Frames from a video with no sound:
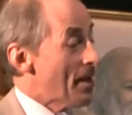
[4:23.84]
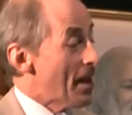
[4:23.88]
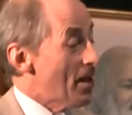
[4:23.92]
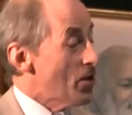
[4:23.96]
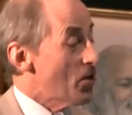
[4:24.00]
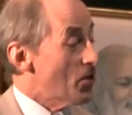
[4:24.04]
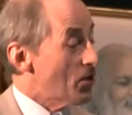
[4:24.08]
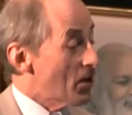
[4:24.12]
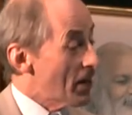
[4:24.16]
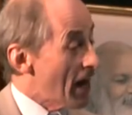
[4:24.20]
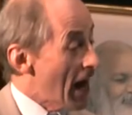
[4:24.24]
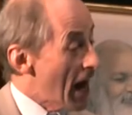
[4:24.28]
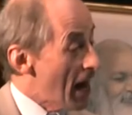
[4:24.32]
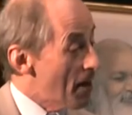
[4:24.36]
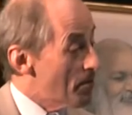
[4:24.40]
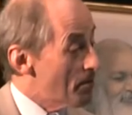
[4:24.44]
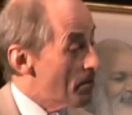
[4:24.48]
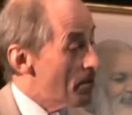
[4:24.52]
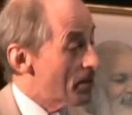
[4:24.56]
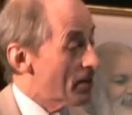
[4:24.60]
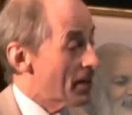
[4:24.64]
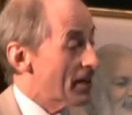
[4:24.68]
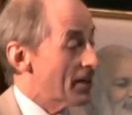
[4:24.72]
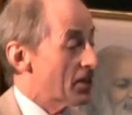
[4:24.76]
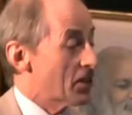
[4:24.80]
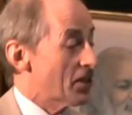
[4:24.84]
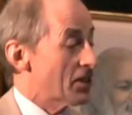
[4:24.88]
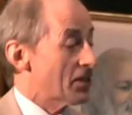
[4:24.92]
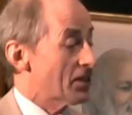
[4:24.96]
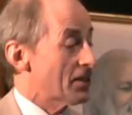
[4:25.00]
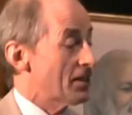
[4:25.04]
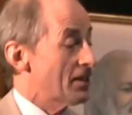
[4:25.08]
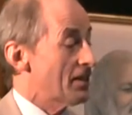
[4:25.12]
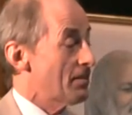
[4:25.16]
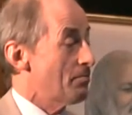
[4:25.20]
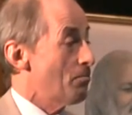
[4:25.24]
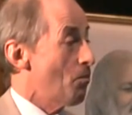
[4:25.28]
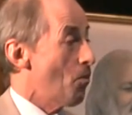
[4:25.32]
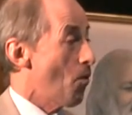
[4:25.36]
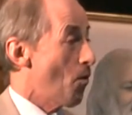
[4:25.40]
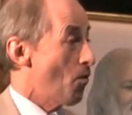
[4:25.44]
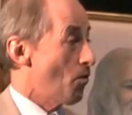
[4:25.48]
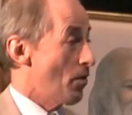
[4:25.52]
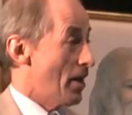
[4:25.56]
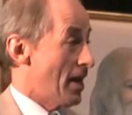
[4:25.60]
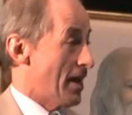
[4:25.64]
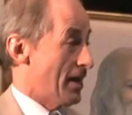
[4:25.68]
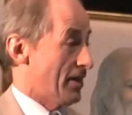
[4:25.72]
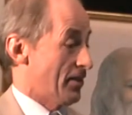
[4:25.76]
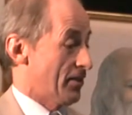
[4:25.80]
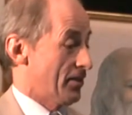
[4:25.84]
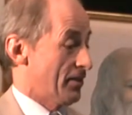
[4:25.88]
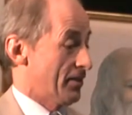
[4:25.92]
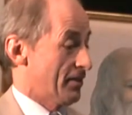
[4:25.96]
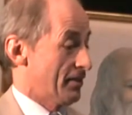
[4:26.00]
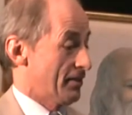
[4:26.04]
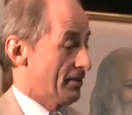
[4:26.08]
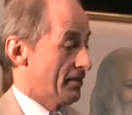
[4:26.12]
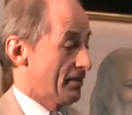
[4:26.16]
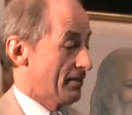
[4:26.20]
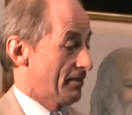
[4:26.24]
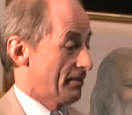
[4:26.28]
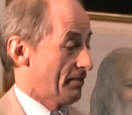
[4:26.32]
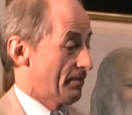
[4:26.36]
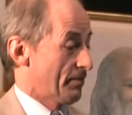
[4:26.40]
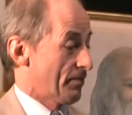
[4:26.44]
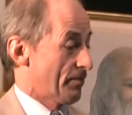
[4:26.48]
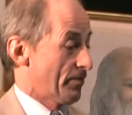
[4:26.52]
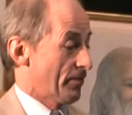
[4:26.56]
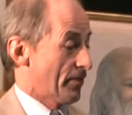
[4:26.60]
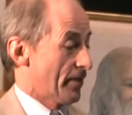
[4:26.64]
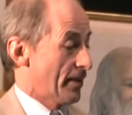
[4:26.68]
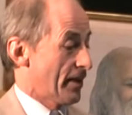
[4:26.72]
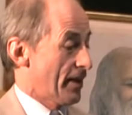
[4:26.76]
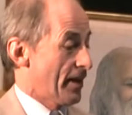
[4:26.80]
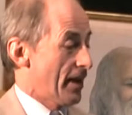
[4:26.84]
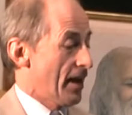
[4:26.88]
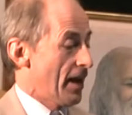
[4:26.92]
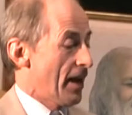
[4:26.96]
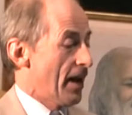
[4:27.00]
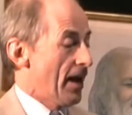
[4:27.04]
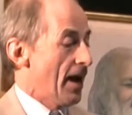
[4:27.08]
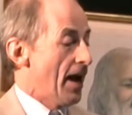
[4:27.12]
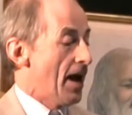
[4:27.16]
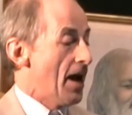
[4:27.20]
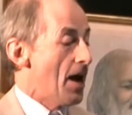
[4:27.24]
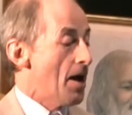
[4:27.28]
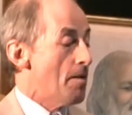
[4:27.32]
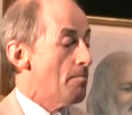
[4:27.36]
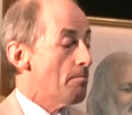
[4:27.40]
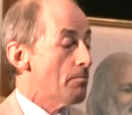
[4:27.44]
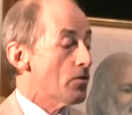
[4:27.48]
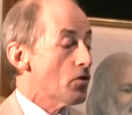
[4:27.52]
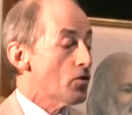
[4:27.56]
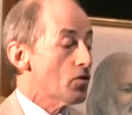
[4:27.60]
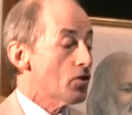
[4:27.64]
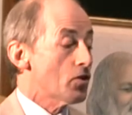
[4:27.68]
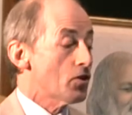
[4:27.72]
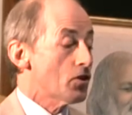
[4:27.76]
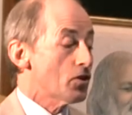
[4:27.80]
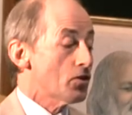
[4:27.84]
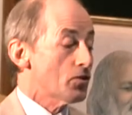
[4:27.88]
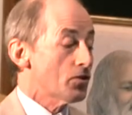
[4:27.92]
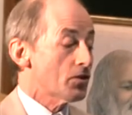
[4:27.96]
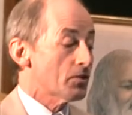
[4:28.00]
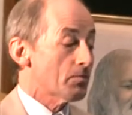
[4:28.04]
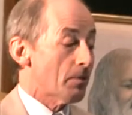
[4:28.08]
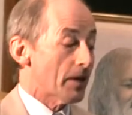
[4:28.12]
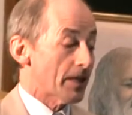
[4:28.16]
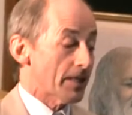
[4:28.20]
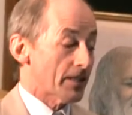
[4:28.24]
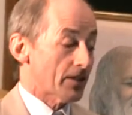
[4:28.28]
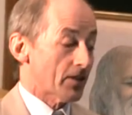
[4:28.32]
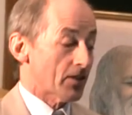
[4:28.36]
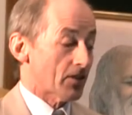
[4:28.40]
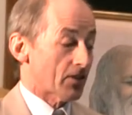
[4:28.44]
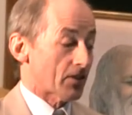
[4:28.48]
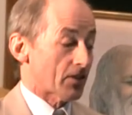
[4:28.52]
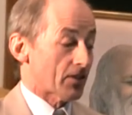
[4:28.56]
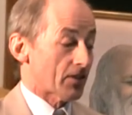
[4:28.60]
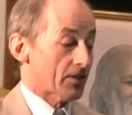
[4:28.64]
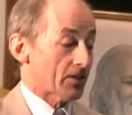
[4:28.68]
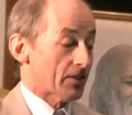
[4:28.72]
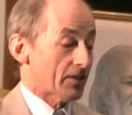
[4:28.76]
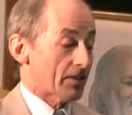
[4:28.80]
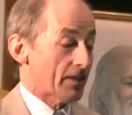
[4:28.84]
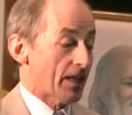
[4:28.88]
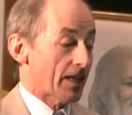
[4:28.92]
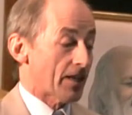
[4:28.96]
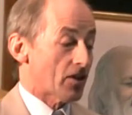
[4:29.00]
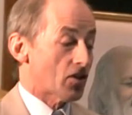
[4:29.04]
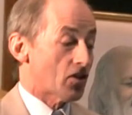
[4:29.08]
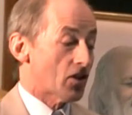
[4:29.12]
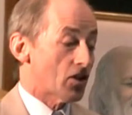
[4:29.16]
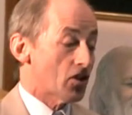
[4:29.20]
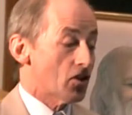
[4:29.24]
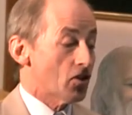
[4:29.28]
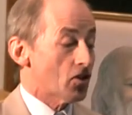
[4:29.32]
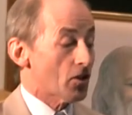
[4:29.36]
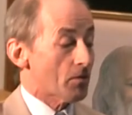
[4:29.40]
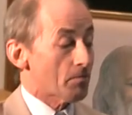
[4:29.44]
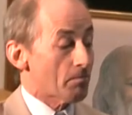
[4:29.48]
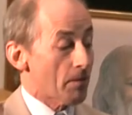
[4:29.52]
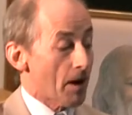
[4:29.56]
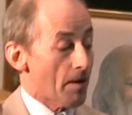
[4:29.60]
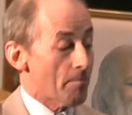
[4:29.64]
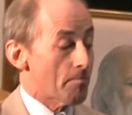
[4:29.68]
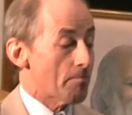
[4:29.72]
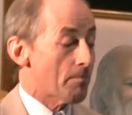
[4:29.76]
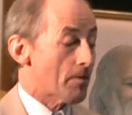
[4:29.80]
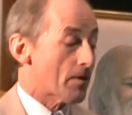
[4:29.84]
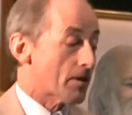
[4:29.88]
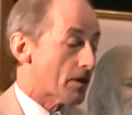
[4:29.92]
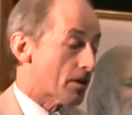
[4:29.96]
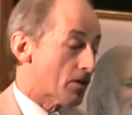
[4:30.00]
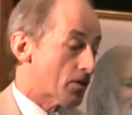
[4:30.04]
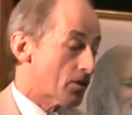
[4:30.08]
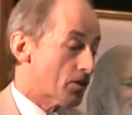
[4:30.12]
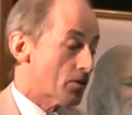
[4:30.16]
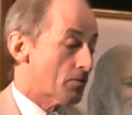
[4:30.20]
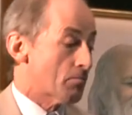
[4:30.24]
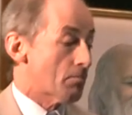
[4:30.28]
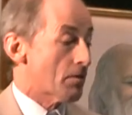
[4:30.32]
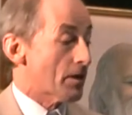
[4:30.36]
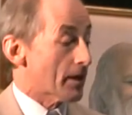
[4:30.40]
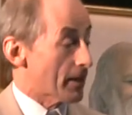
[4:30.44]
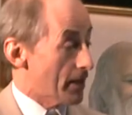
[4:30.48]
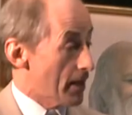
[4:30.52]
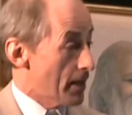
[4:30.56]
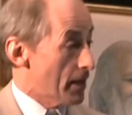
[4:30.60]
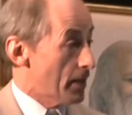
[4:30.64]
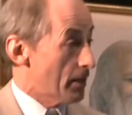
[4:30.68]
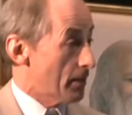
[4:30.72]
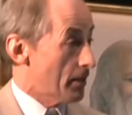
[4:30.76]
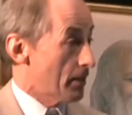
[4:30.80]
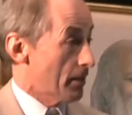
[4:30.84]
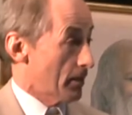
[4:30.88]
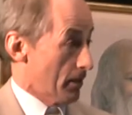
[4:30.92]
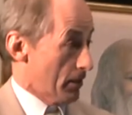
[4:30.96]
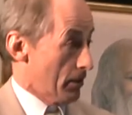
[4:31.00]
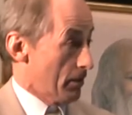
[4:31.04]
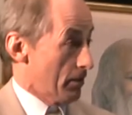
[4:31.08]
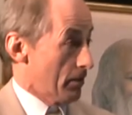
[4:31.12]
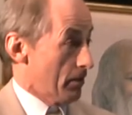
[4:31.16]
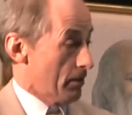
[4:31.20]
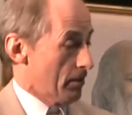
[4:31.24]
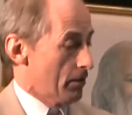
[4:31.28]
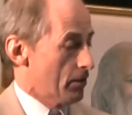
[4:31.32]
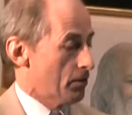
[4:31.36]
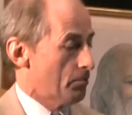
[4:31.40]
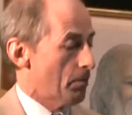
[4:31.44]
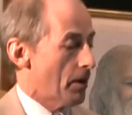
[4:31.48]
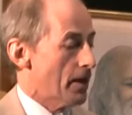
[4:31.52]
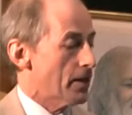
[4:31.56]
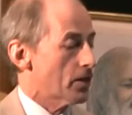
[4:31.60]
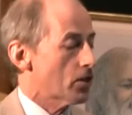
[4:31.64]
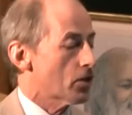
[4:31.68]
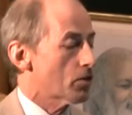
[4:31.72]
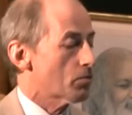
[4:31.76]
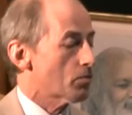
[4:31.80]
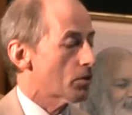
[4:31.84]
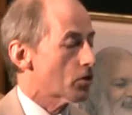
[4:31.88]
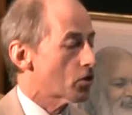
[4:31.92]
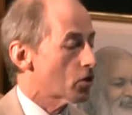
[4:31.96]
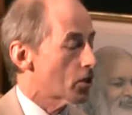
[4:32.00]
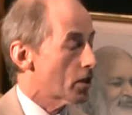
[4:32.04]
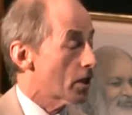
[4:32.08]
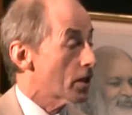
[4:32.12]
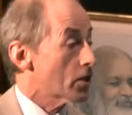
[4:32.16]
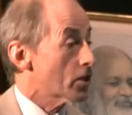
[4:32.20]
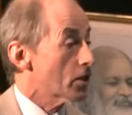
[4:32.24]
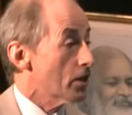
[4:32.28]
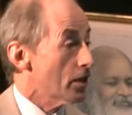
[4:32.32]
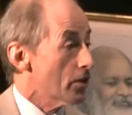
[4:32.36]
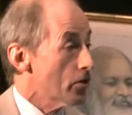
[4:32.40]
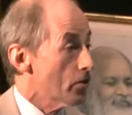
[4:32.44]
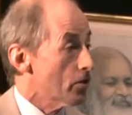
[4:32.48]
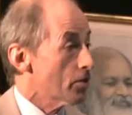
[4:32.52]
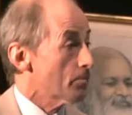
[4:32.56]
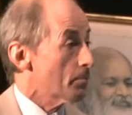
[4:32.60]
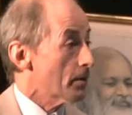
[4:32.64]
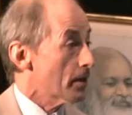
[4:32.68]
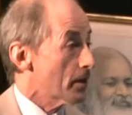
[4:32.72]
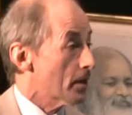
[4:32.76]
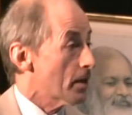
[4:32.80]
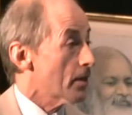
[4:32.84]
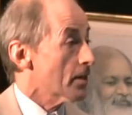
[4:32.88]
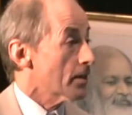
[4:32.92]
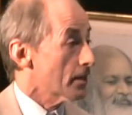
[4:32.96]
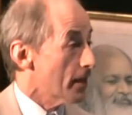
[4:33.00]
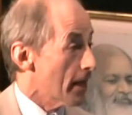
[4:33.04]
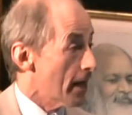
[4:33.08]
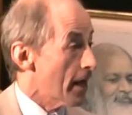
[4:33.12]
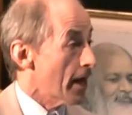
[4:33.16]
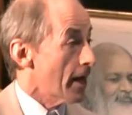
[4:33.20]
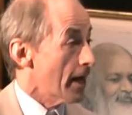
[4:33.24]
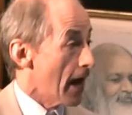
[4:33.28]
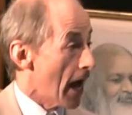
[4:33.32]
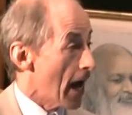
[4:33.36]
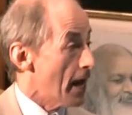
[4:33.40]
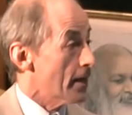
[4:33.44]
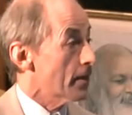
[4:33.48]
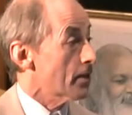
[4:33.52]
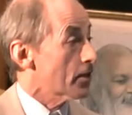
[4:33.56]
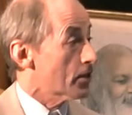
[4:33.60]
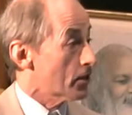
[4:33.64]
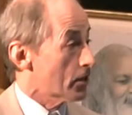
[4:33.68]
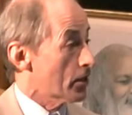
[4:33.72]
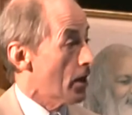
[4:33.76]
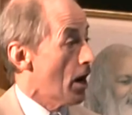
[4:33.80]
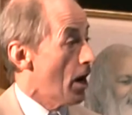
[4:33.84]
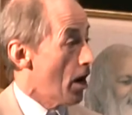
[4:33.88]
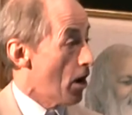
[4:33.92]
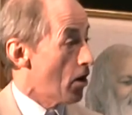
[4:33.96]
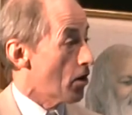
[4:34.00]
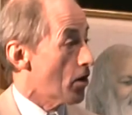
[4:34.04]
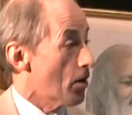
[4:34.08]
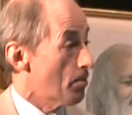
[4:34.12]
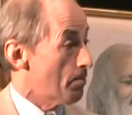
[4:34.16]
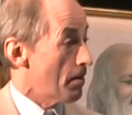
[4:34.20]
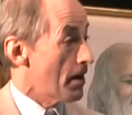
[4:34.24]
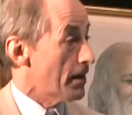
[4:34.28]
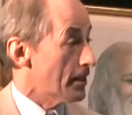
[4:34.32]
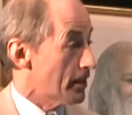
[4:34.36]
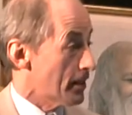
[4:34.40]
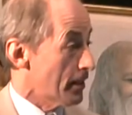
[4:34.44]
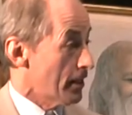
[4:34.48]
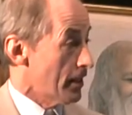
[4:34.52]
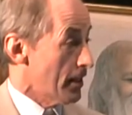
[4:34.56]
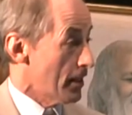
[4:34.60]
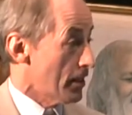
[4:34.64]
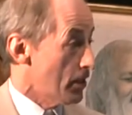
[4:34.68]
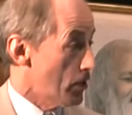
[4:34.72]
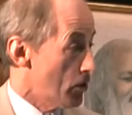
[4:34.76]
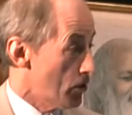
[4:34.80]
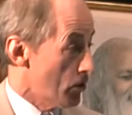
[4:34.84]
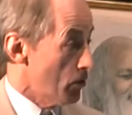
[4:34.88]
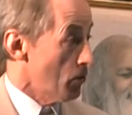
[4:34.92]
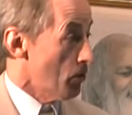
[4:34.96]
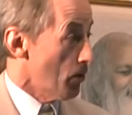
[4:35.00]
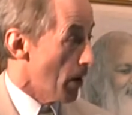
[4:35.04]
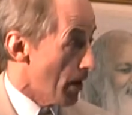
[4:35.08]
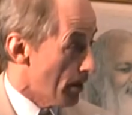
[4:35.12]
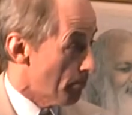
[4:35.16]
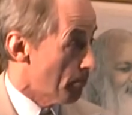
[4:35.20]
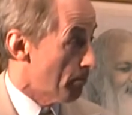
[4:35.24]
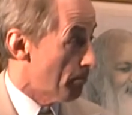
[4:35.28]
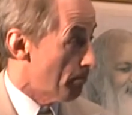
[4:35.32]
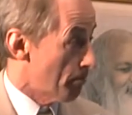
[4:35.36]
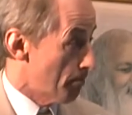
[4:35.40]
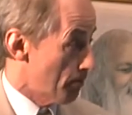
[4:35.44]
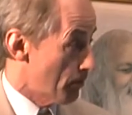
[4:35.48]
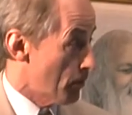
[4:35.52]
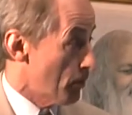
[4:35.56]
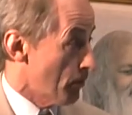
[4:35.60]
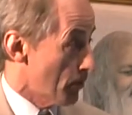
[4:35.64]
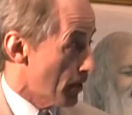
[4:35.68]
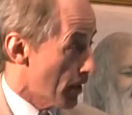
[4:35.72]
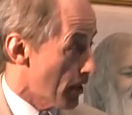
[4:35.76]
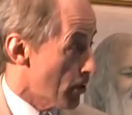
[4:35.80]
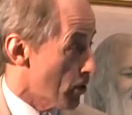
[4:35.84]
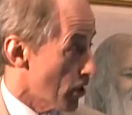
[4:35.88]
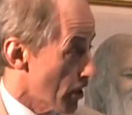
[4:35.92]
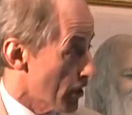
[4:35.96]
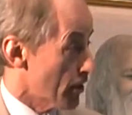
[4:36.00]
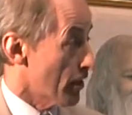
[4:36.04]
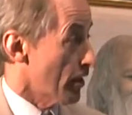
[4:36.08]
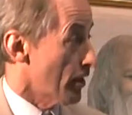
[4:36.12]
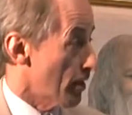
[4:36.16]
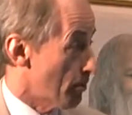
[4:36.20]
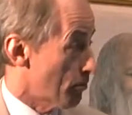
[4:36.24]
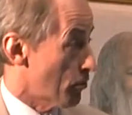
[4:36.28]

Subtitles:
You can help your digestion in more ways. You could use spices like ginger, pepper, turmeric. These spices were traditionally used because they enhance our capacity to digest and